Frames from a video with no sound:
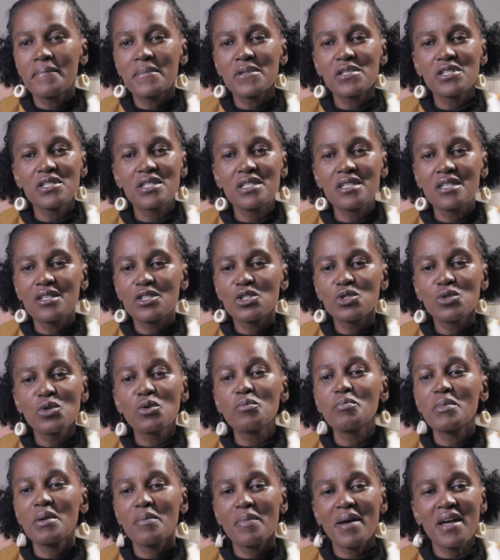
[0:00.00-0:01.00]
She
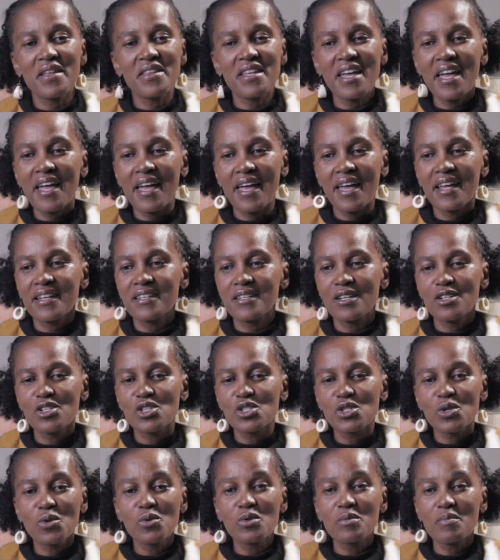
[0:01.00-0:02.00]
took me by the hand
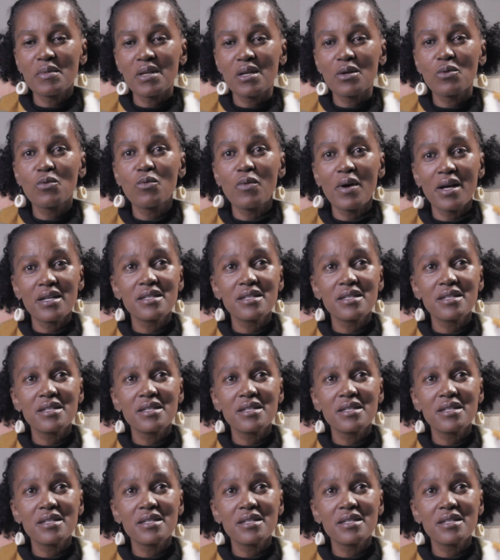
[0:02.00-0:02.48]
and showed me